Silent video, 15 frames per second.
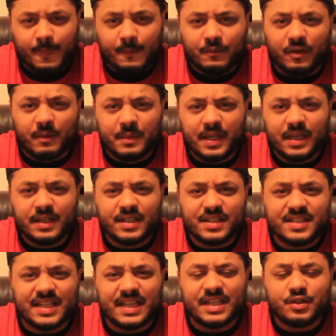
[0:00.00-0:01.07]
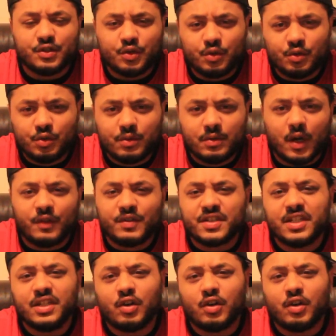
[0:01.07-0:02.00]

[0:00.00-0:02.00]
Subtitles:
For me, the sitting two, obviously